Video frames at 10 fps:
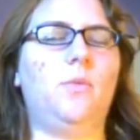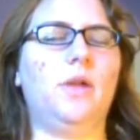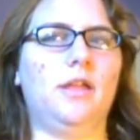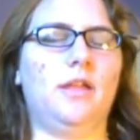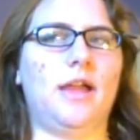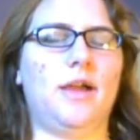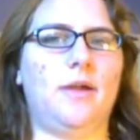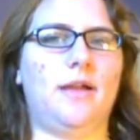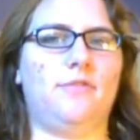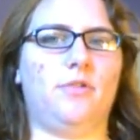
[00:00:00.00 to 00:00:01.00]
we
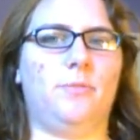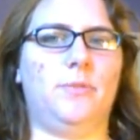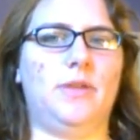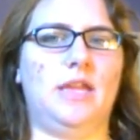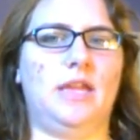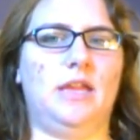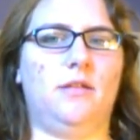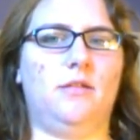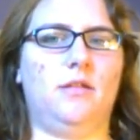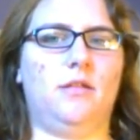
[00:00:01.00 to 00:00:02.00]
will, however,
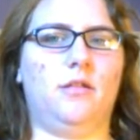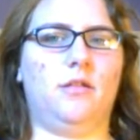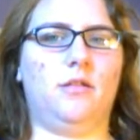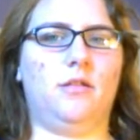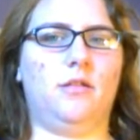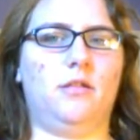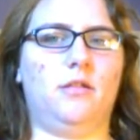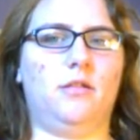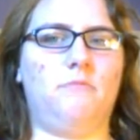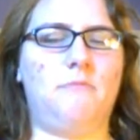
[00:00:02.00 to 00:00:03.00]
be
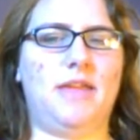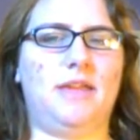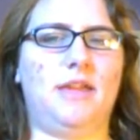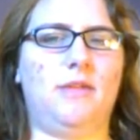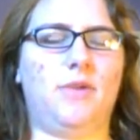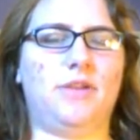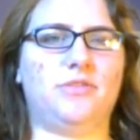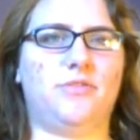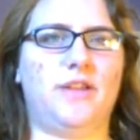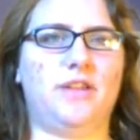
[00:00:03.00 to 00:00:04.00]

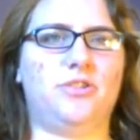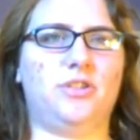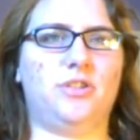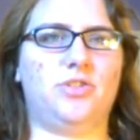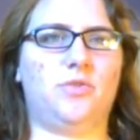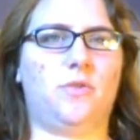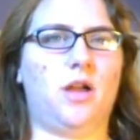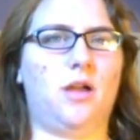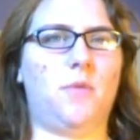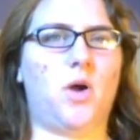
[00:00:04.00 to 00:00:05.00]
making
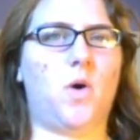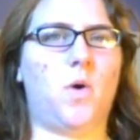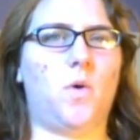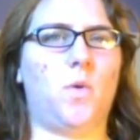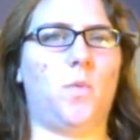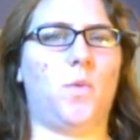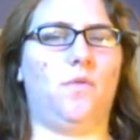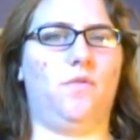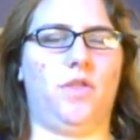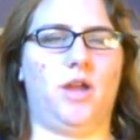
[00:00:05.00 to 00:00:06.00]
reservations to come
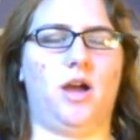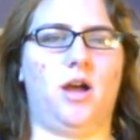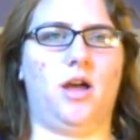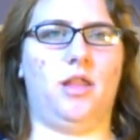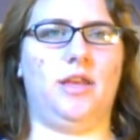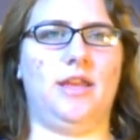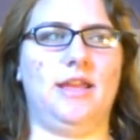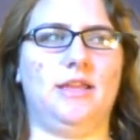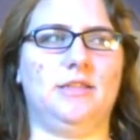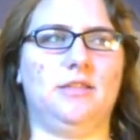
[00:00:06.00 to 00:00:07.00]
home over the
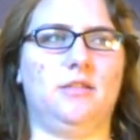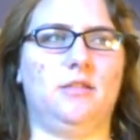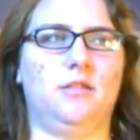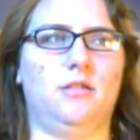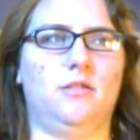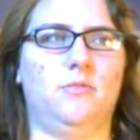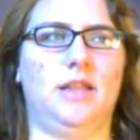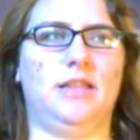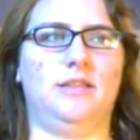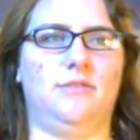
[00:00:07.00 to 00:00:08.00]
holidays
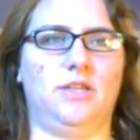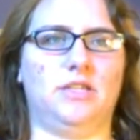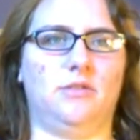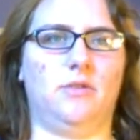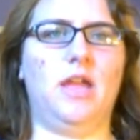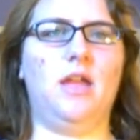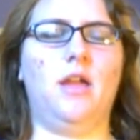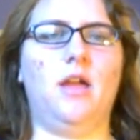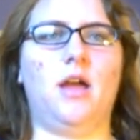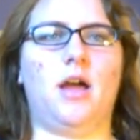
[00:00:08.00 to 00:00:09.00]
relatively
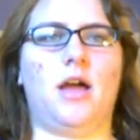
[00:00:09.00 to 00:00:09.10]
soon.